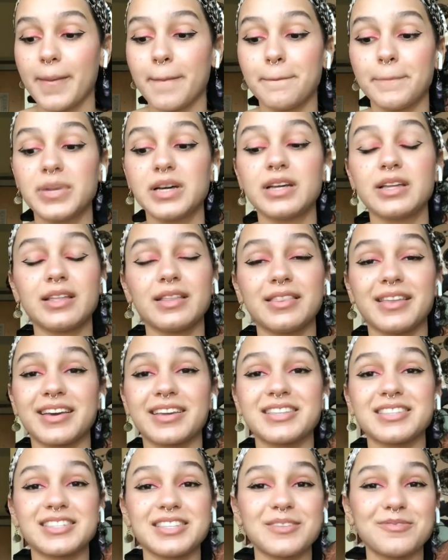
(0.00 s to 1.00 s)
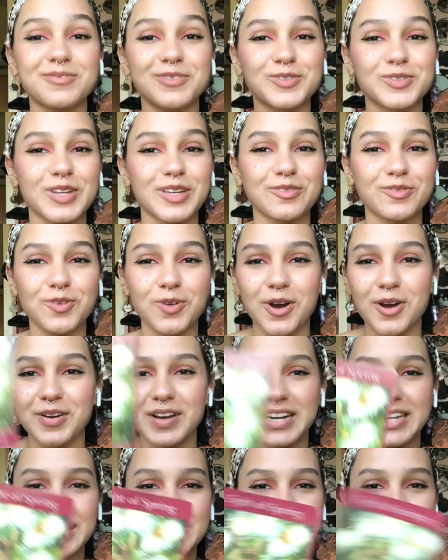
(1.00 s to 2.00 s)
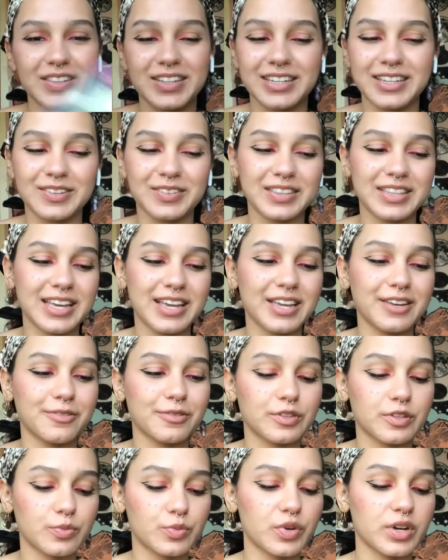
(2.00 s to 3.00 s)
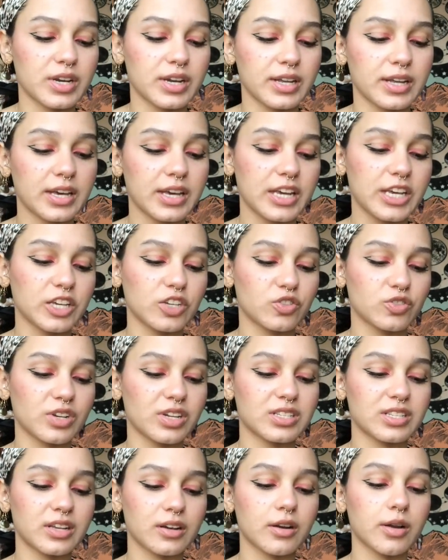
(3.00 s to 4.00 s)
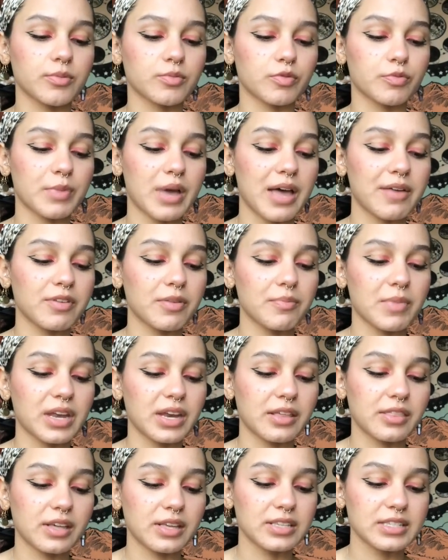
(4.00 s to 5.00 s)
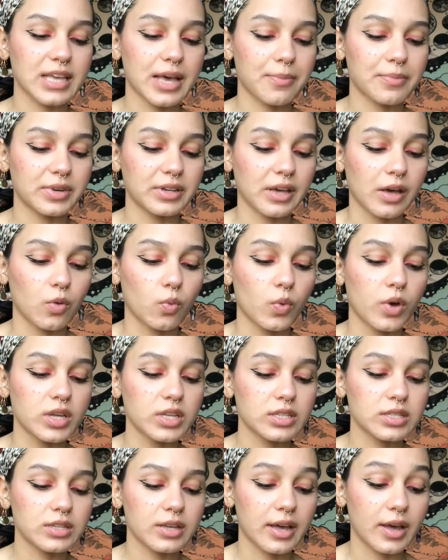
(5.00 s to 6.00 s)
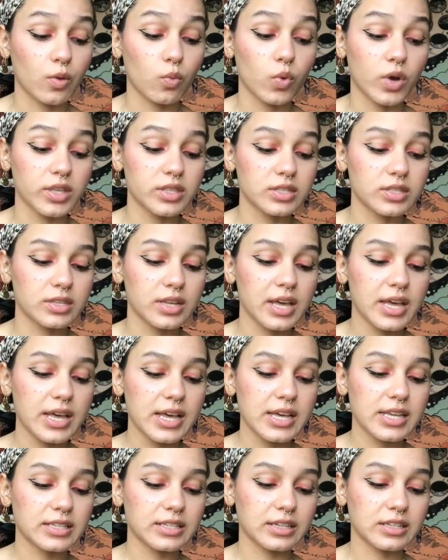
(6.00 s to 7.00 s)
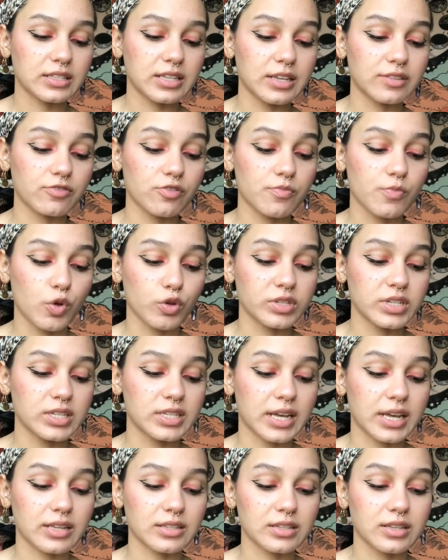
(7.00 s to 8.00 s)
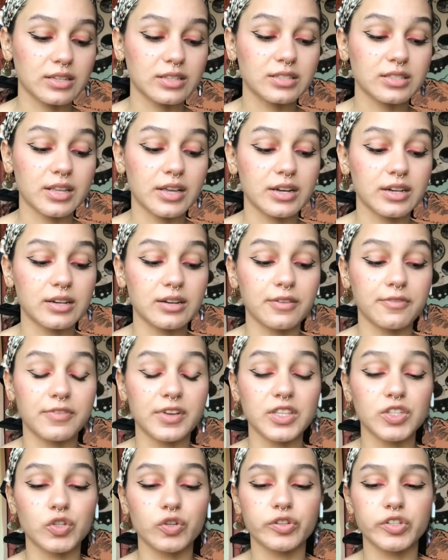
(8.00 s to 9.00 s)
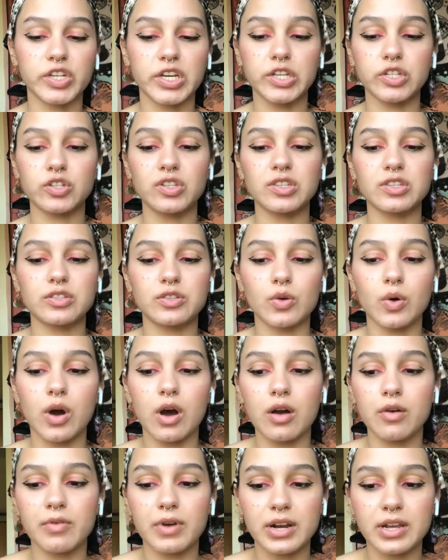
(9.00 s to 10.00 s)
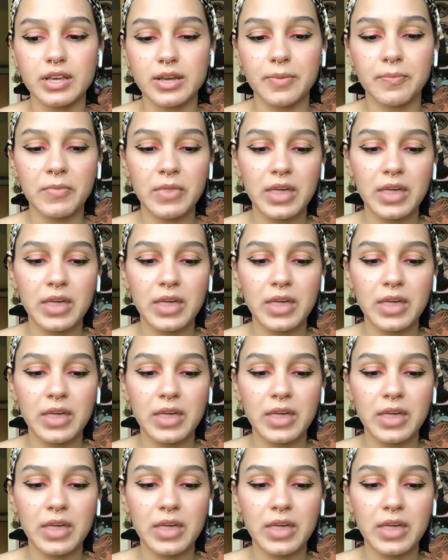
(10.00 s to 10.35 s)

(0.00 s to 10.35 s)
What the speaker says: But that can seem stressful already here, looking at the 8 of Spring. Stress that comes from having many things happening at once. Successful multitasking, sudden events or changes. So already